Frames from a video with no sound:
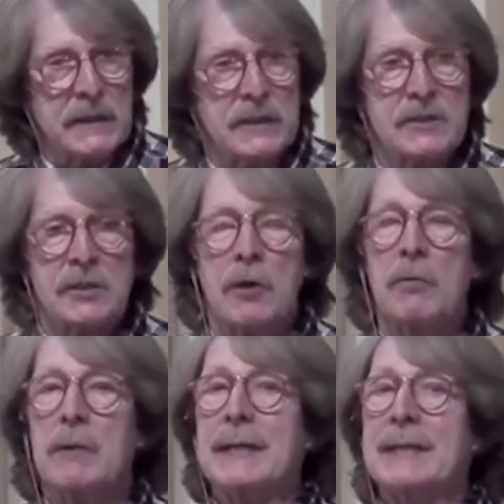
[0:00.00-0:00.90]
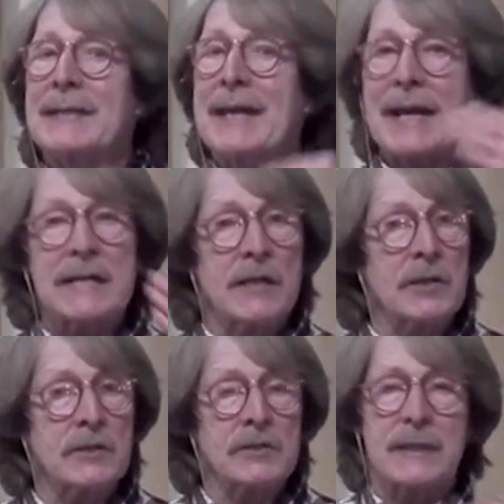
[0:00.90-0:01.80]
And so in the
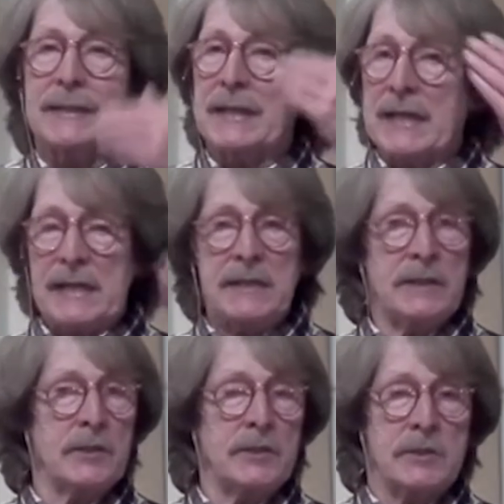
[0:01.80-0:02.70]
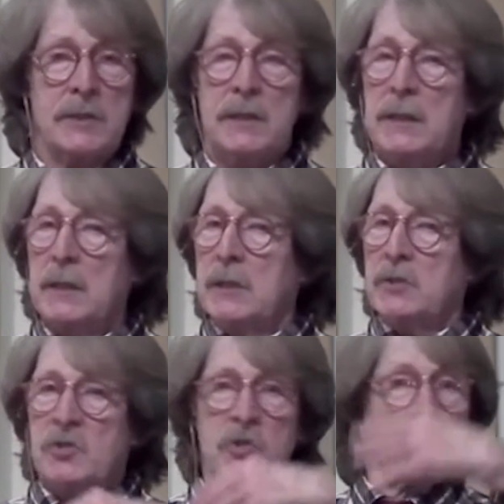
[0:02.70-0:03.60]
800s and the 900s,
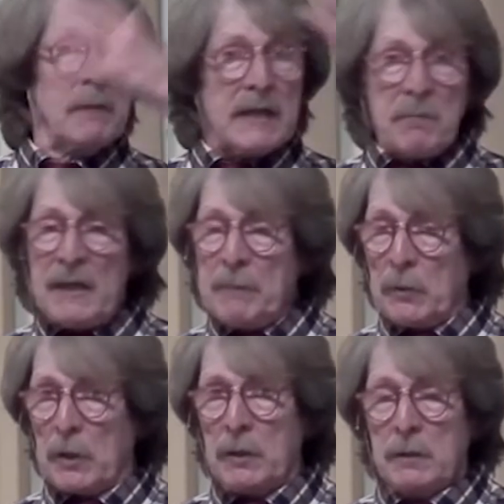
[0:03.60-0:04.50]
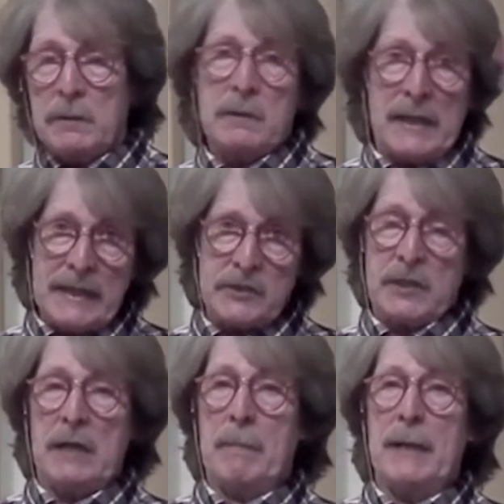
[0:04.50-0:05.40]
so many people, like
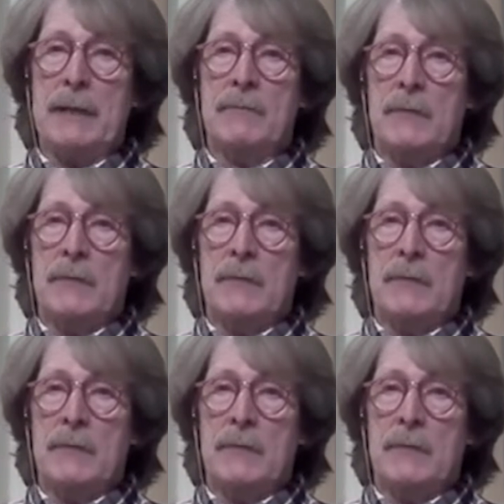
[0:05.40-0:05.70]
Charlemagne,